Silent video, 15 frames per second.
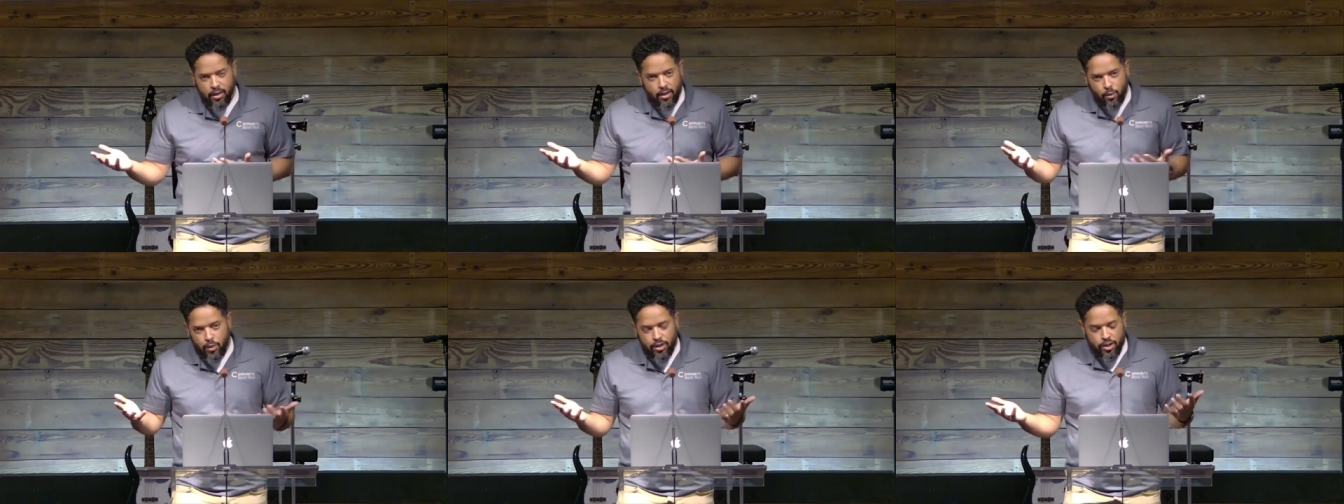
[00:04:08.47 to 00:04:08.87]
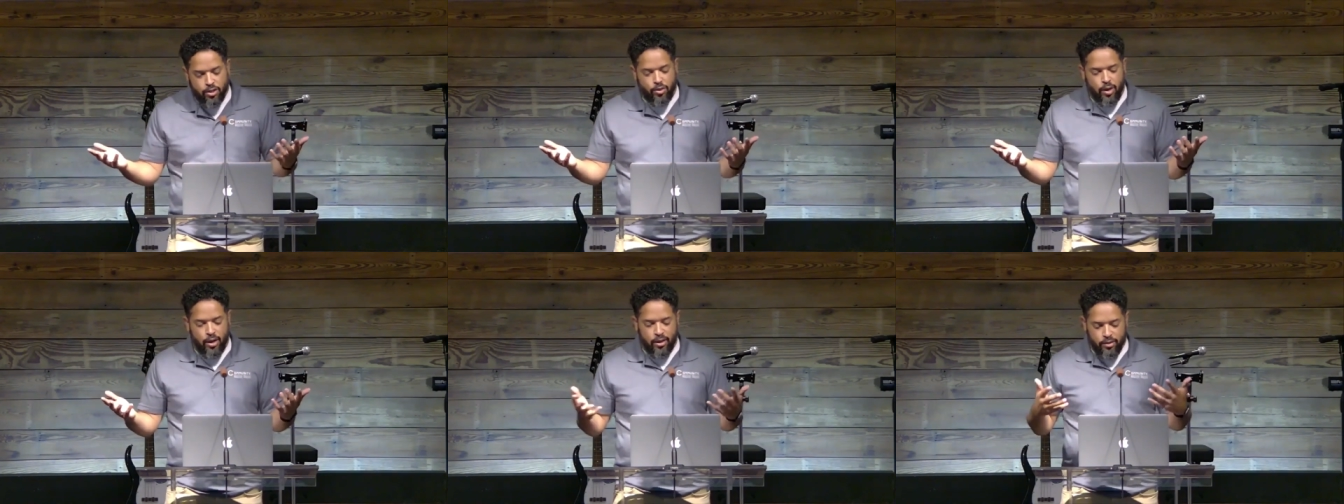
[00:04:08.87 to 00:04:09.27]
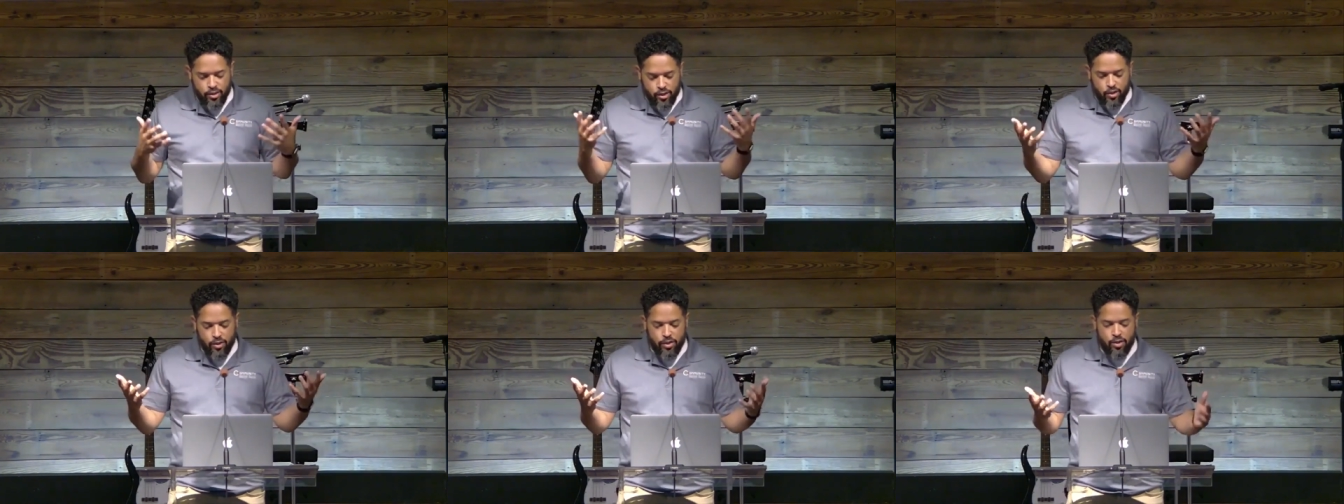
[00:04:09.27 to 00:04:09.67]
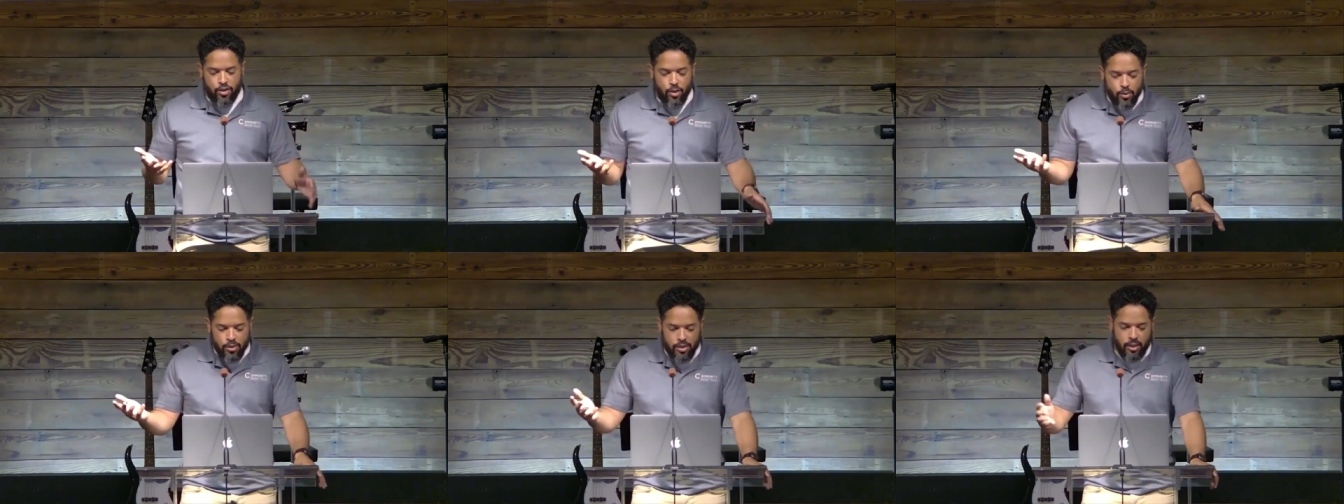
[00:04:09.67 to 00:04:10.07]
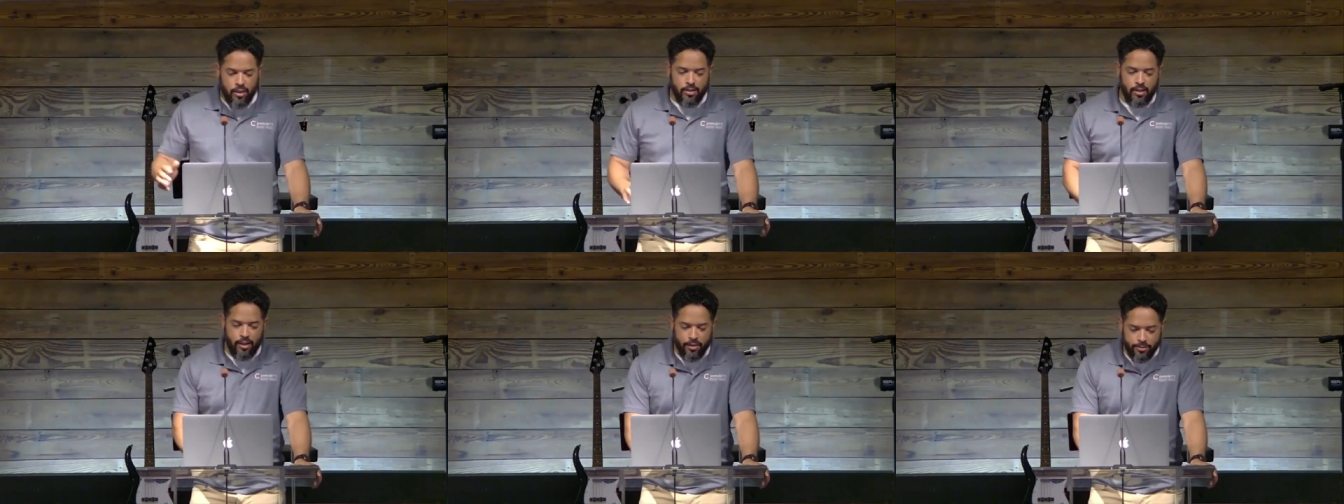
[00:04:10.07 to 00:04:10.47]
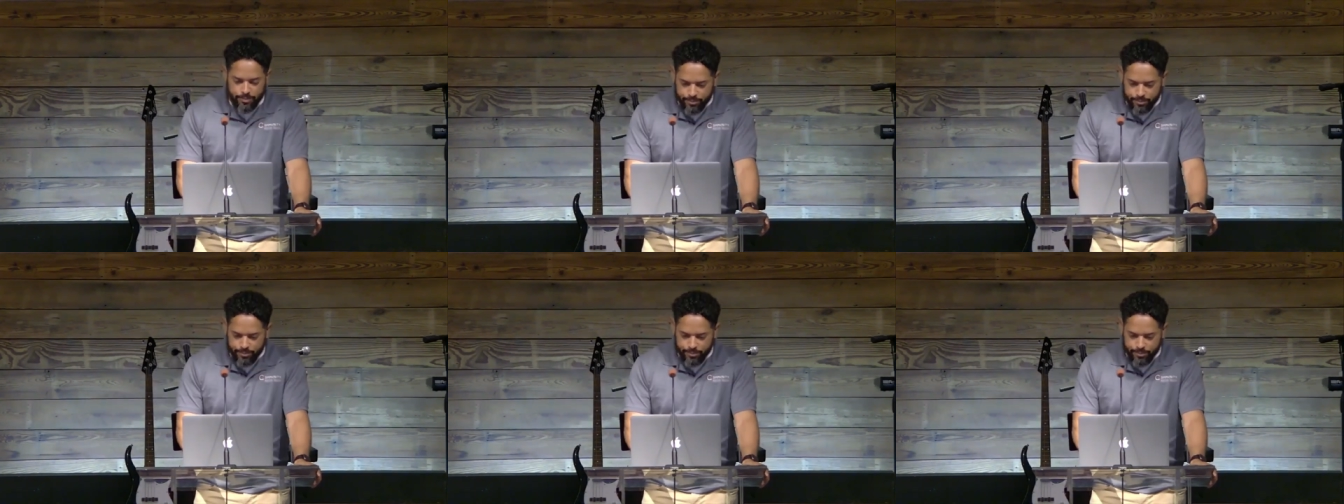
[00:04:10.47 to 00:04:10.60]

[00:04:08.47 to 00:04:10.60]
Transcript: we should try to search those things out.